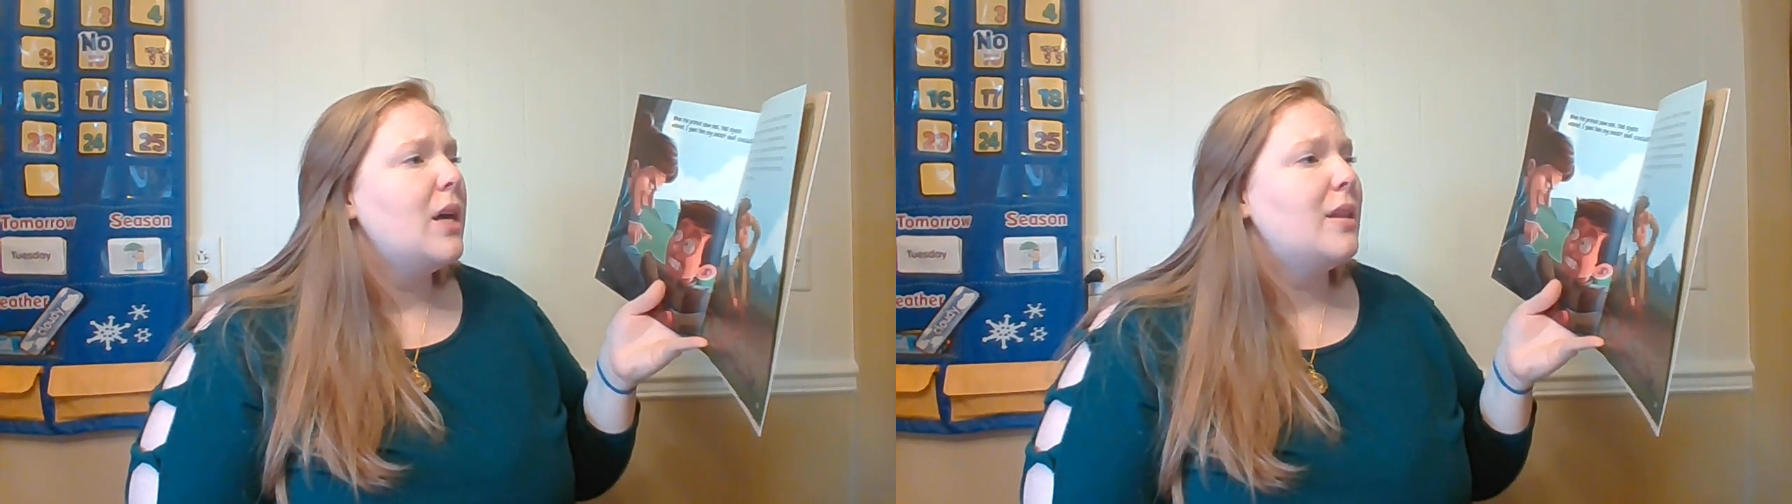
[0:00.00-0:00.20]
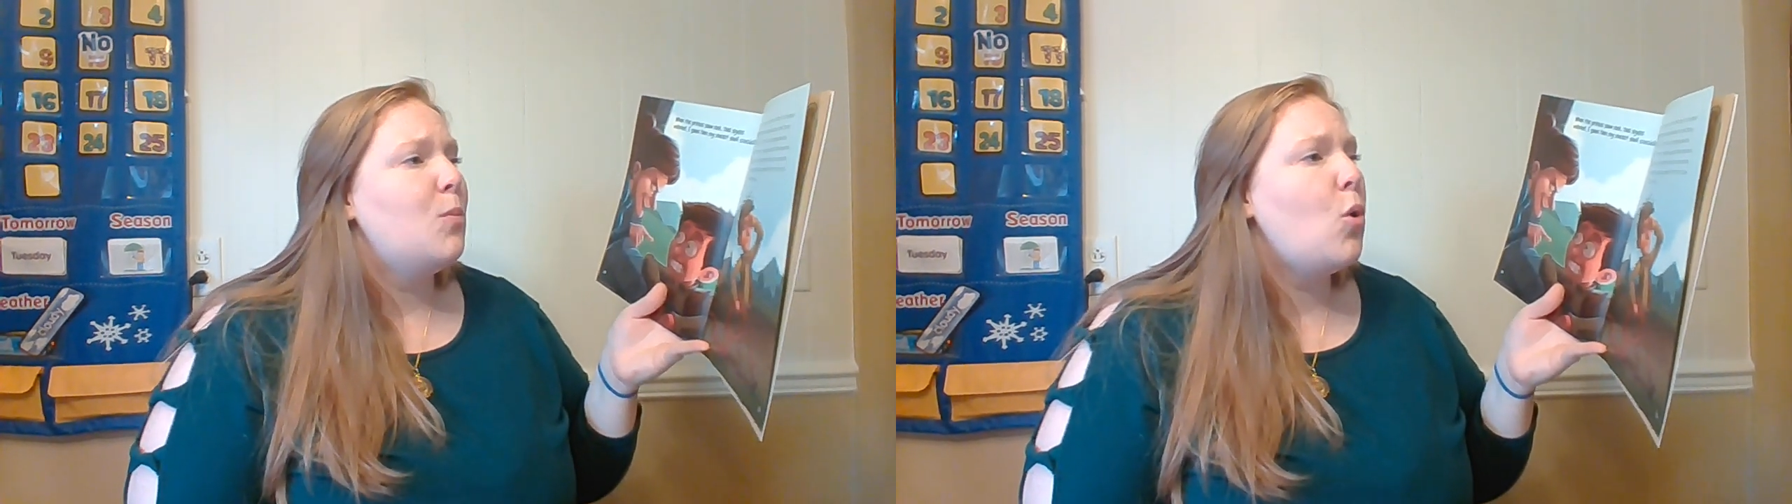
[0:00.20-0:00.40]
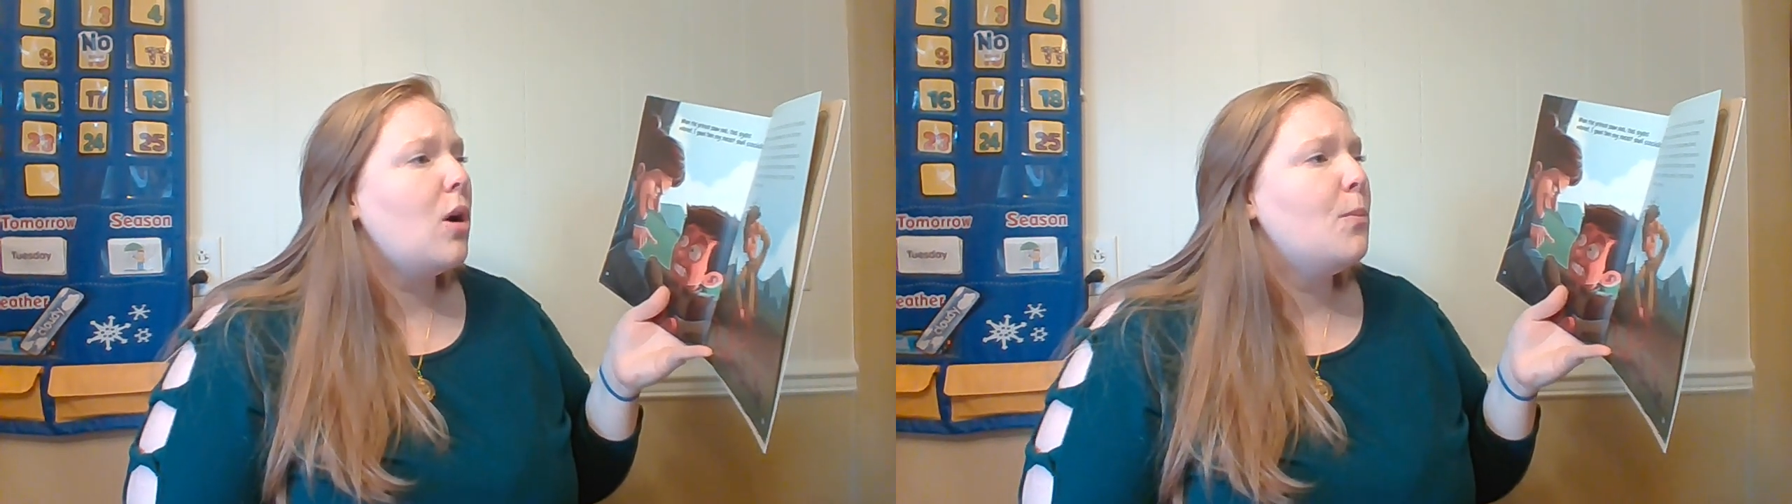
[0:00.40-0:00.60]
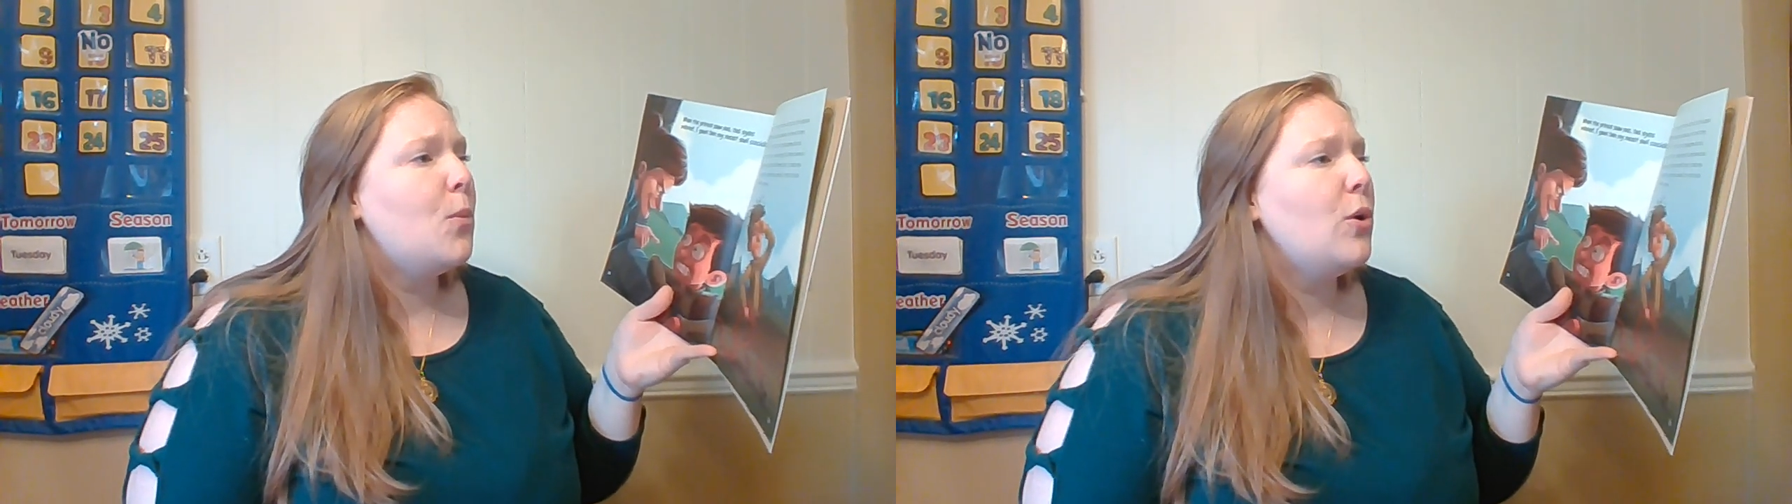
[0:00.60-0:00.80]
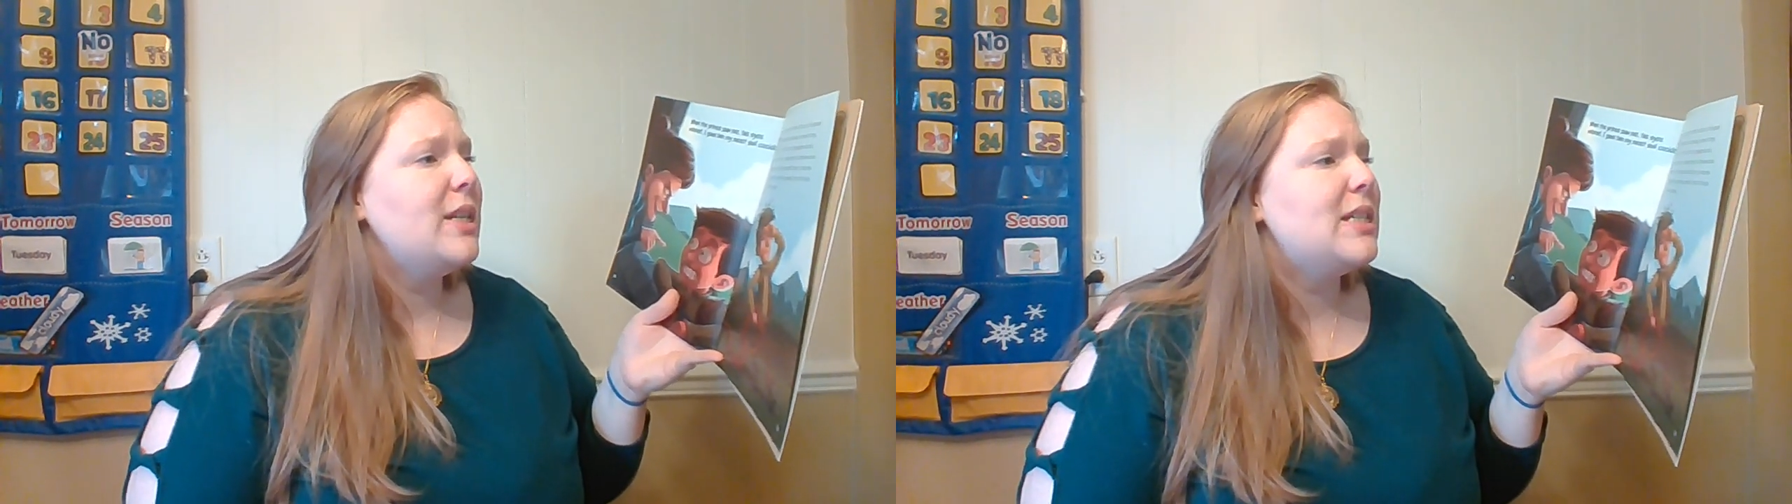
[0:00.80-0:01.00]
The poor
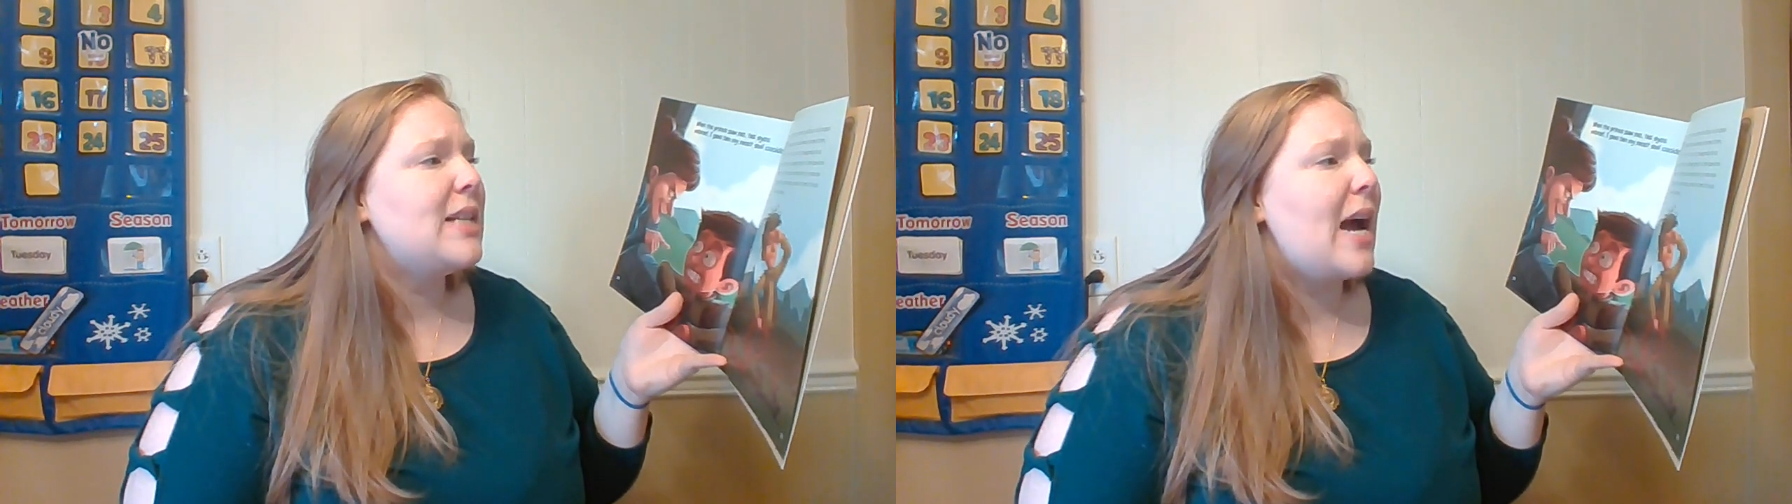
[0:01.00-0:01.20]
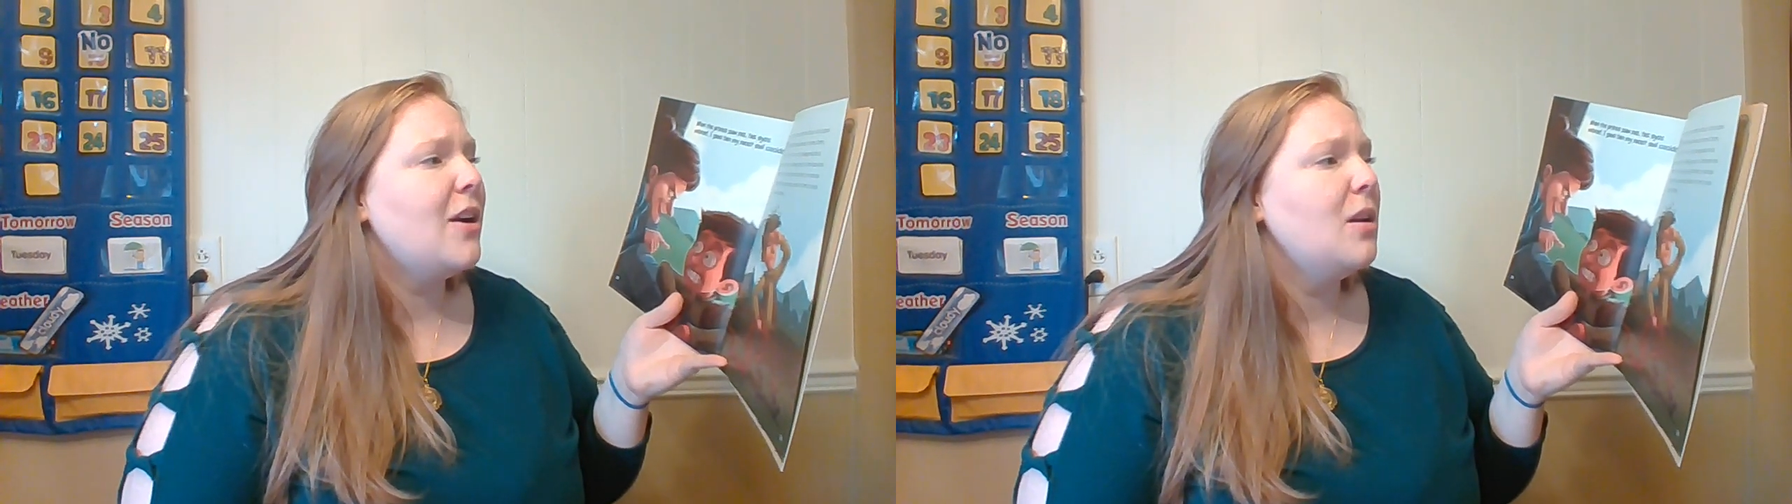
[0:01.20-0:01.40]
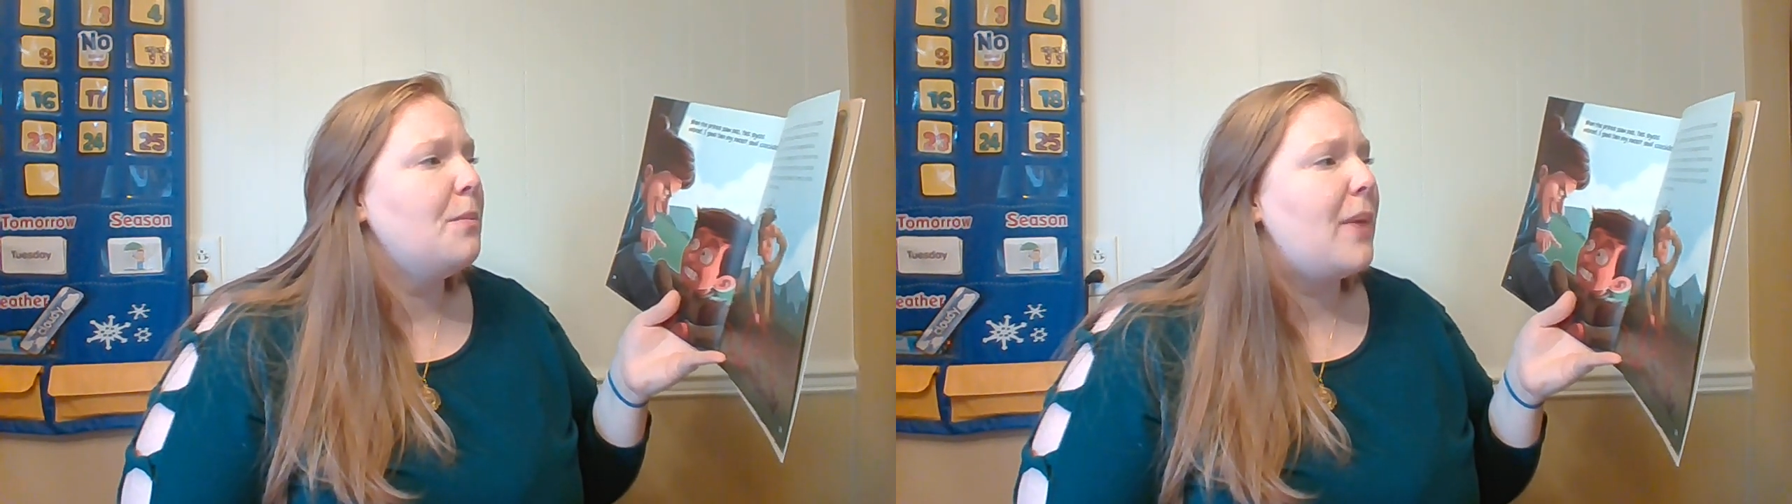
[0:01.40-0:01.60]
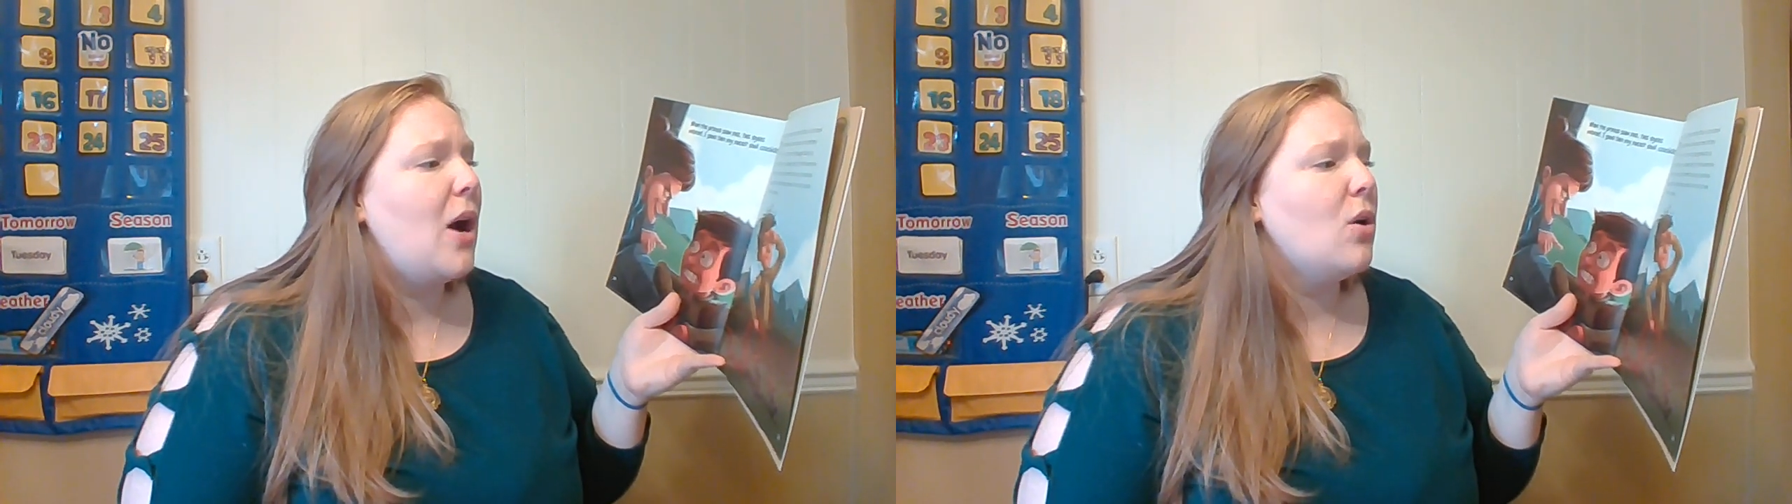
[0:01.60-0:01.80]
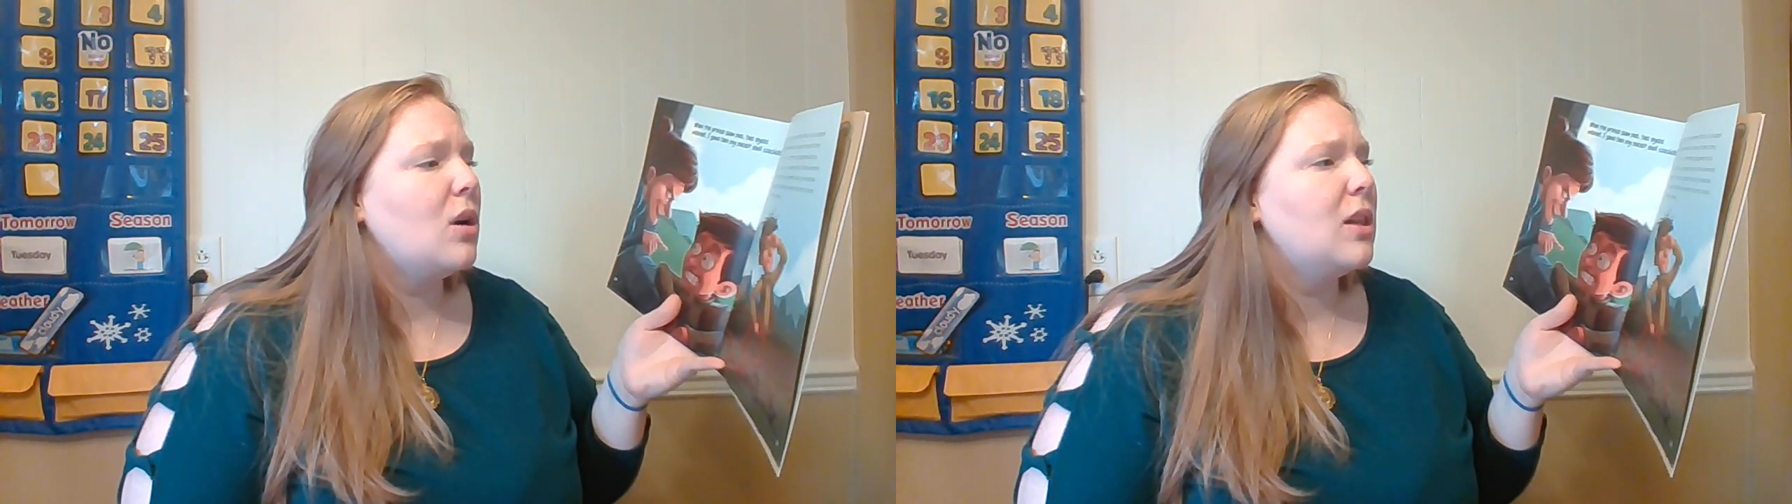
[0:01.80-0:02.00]
boy staggered about,